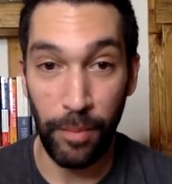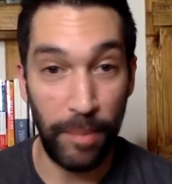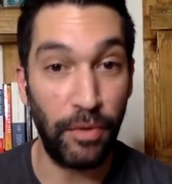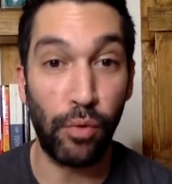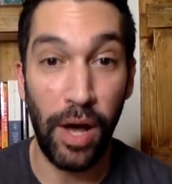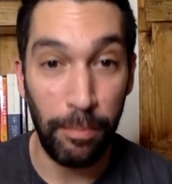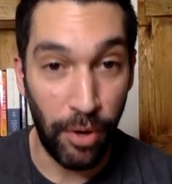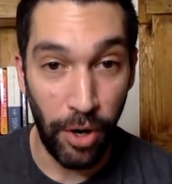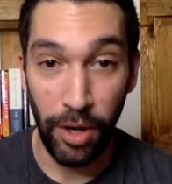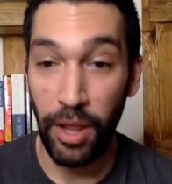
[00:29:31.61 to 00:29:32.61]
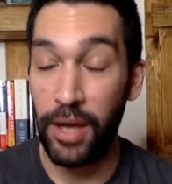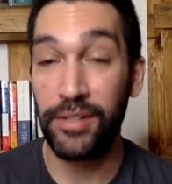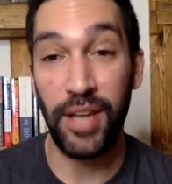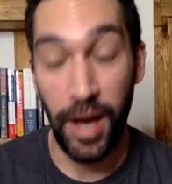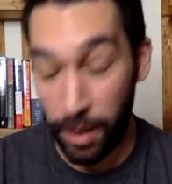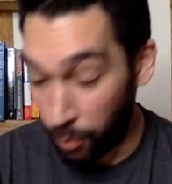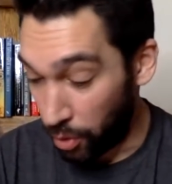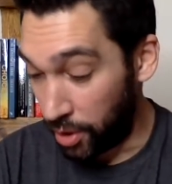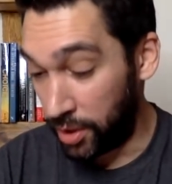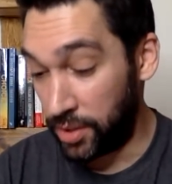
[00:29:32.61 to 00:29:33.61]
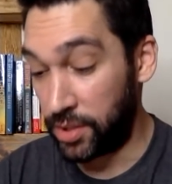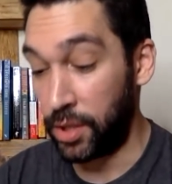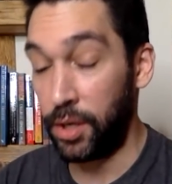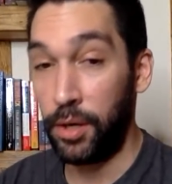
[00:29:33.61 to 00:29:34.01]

I mean, Ron Paul, Tom Woods,